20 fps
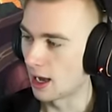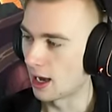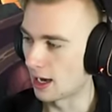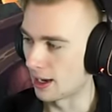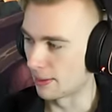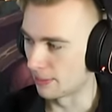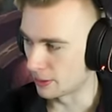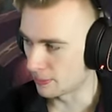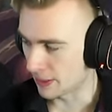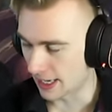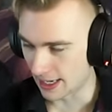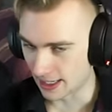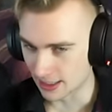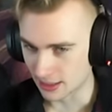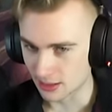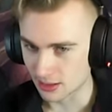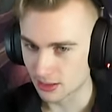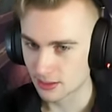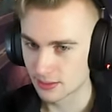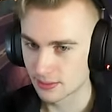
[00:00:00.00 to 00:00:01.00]
I'm going to
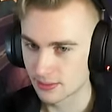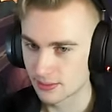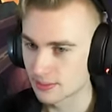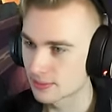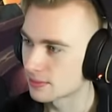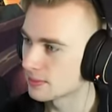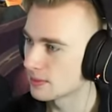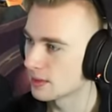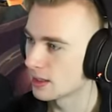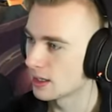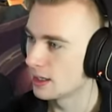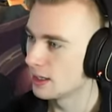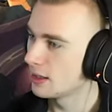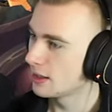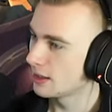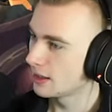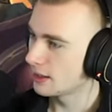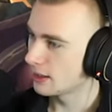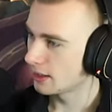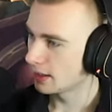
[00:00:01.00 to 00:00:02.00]
pass.
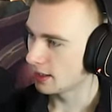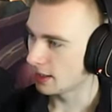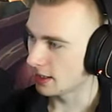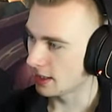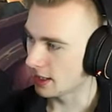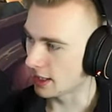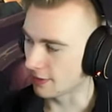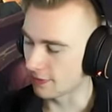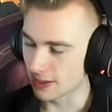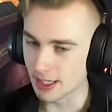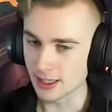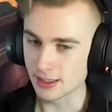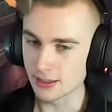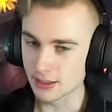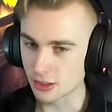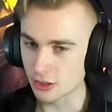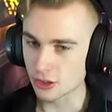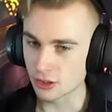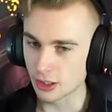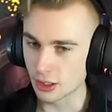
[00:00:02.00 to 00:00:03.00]
If he is
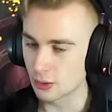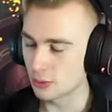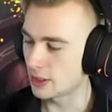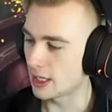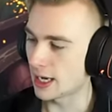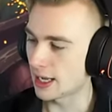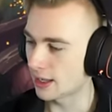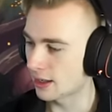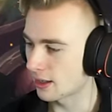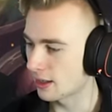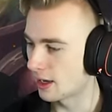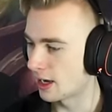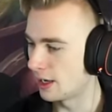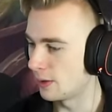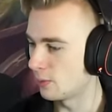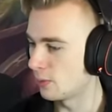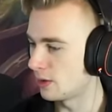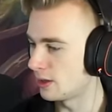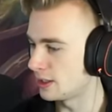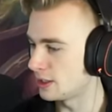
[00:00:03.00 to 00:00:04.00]
a slow deck,
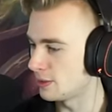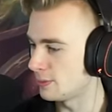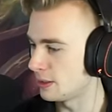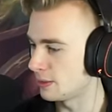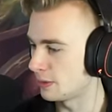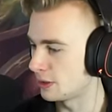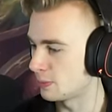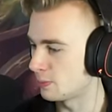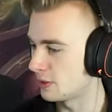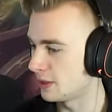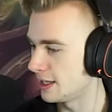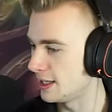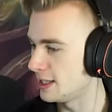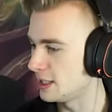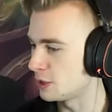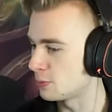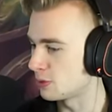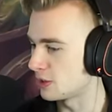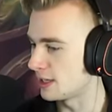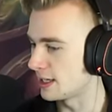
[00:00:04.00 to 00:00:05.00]
I want to be able to play
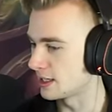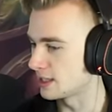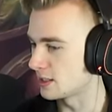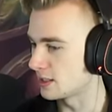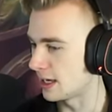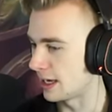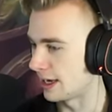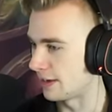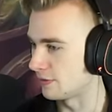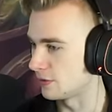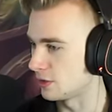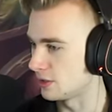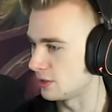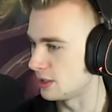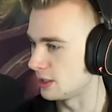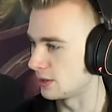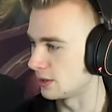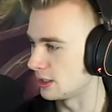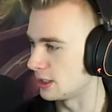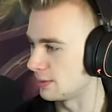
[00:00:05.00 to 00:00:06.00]
these predicts after
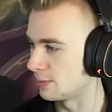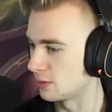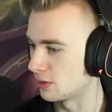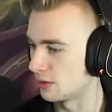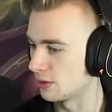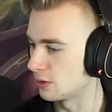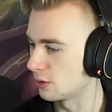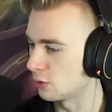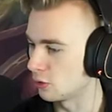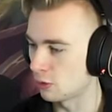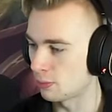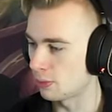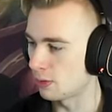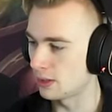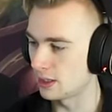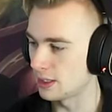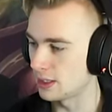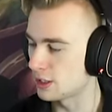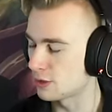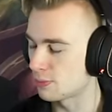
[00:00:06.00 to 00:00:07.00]
Secret Keeper. The whole
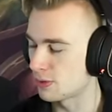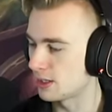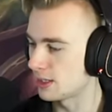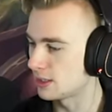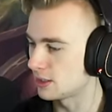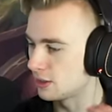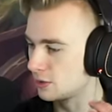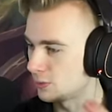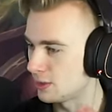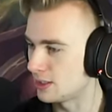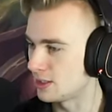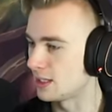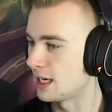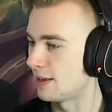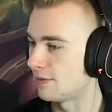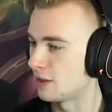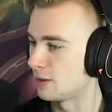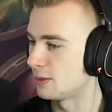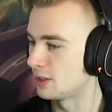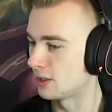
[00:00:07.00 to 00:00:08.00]
point of these predicts is we
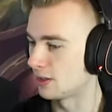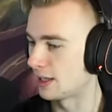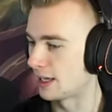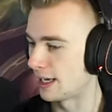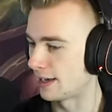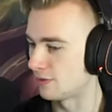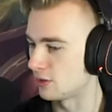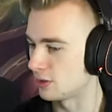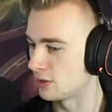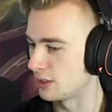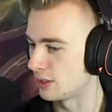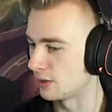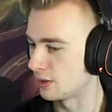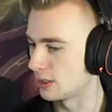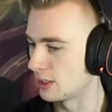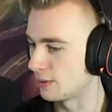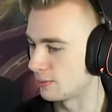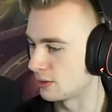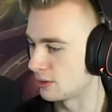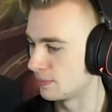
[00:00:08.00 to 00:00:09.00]
save them until after Secret
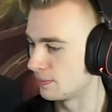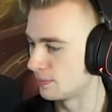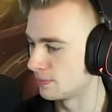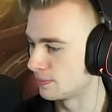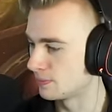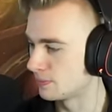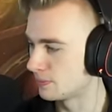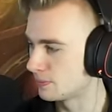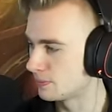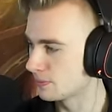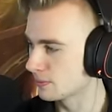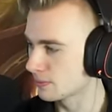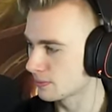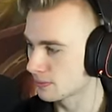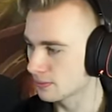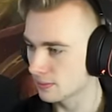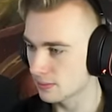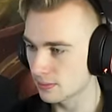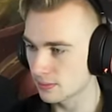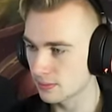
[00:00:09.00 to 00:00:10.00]
Keeper.
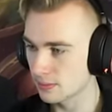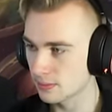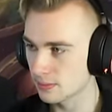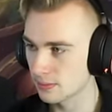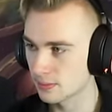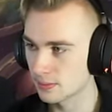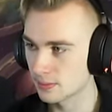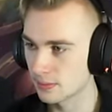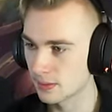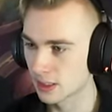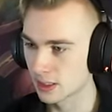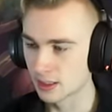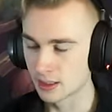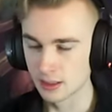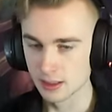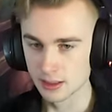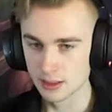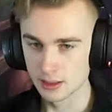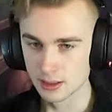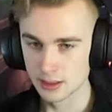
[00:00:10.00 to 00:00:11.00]

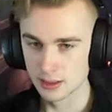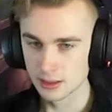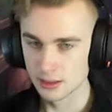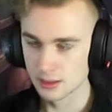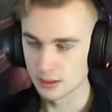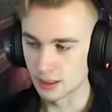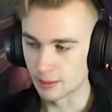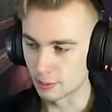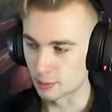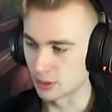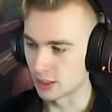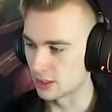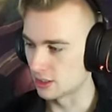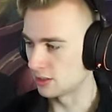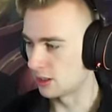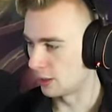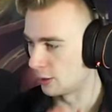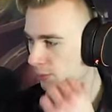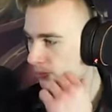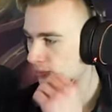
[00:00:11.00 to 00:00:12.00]
I'm going to play
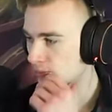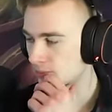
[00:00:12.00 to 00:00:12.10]
slow.